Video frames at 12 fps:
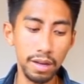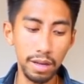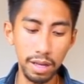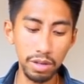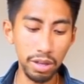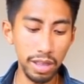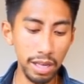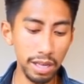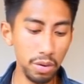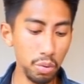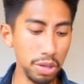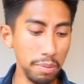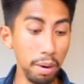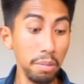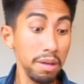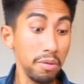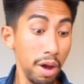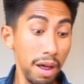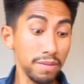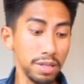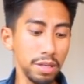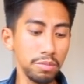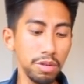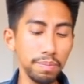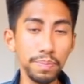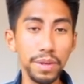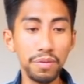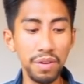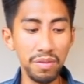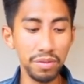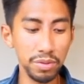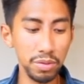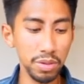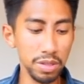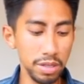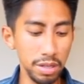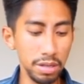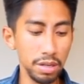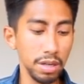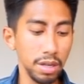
And you're thinking, oh, they probably have someone. Five of Swords here.